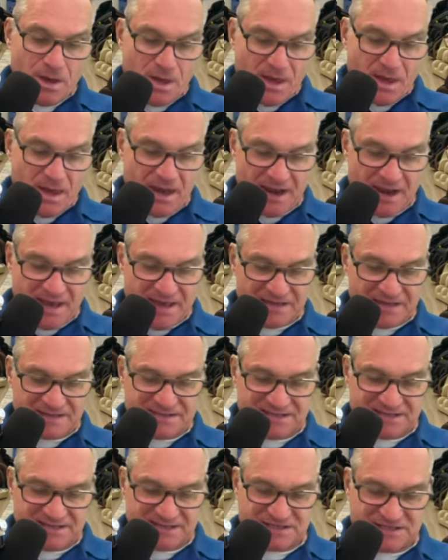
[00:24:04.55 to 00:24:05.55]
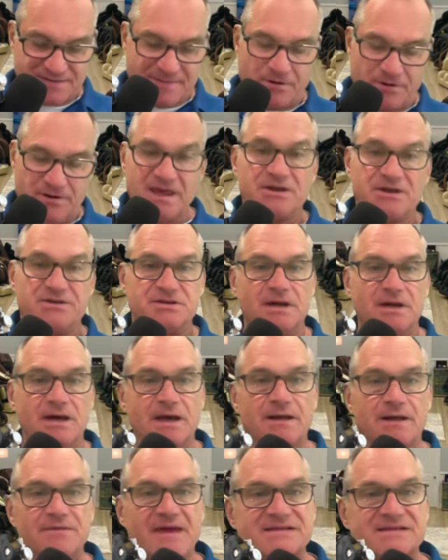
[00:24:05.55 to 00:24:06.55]
And I guess that's just about it.
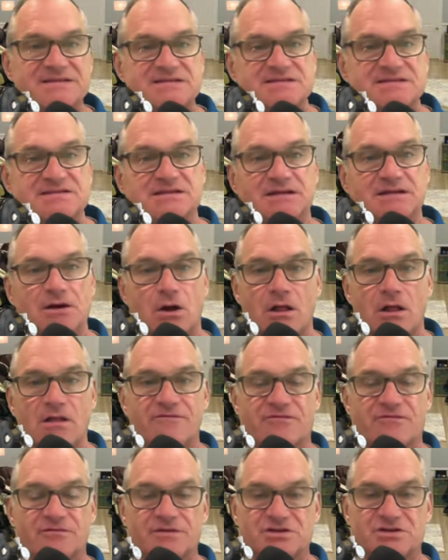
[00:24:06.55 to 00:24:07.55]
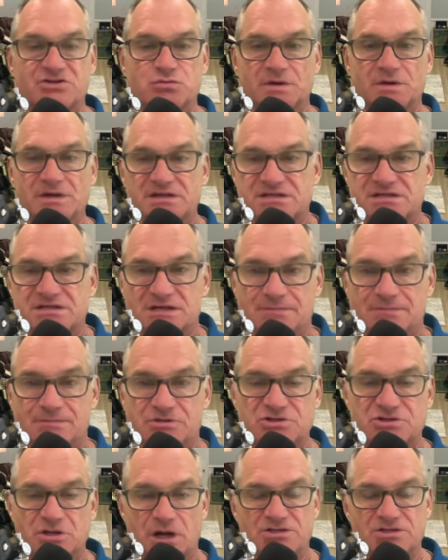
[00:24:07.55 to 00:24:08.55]
Uh, that's uh, all for this week's uh,
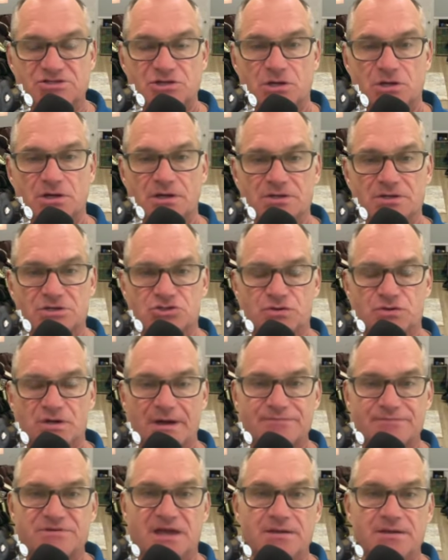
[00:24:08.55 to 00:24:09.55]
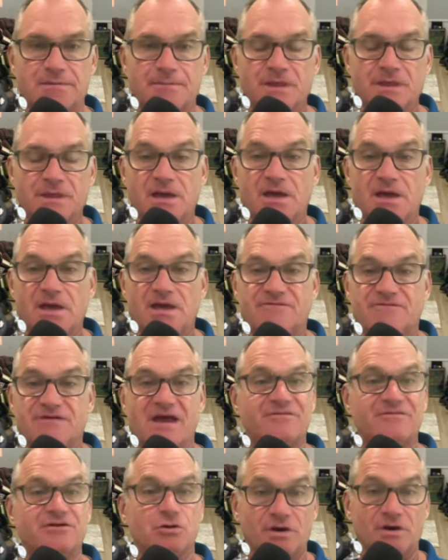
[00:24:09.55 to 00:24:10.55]
massage chair industry update. If you
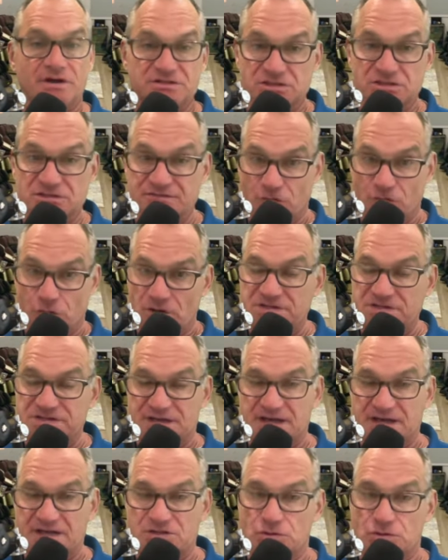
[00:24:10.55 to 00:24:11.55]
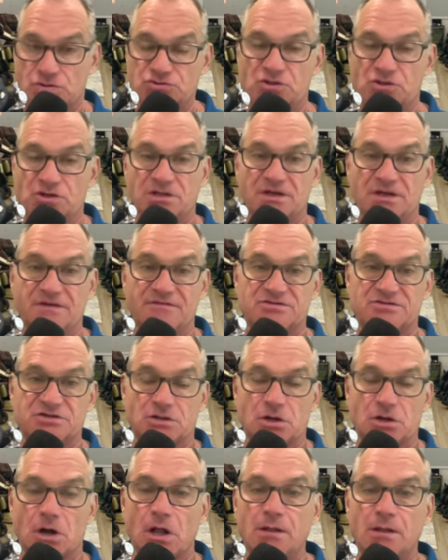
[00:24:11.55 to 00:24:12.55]
have any questions, of course, like I told you, you can give us a
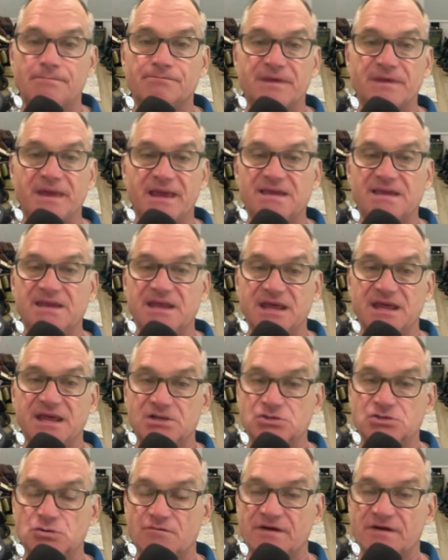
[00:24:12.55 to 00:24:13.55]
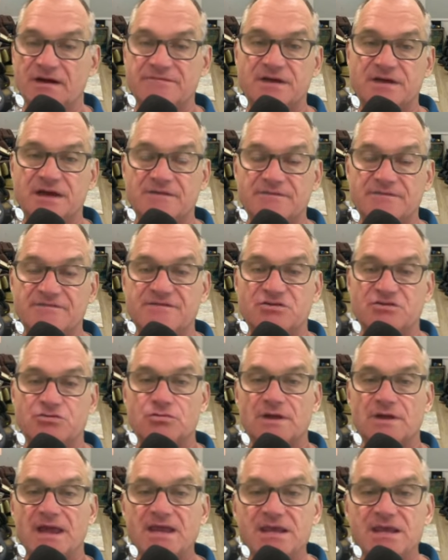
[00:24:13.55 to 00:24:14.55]
call, 888 259
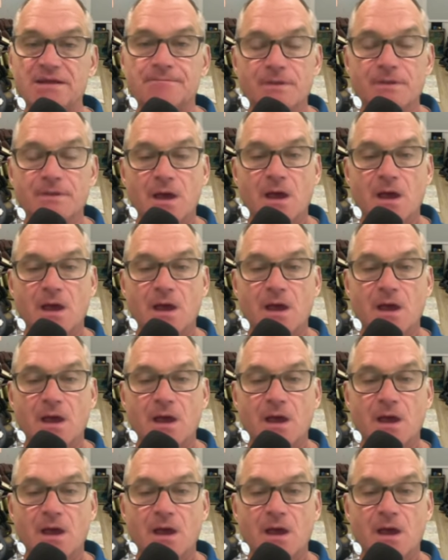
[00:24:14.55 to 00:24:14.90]
5380.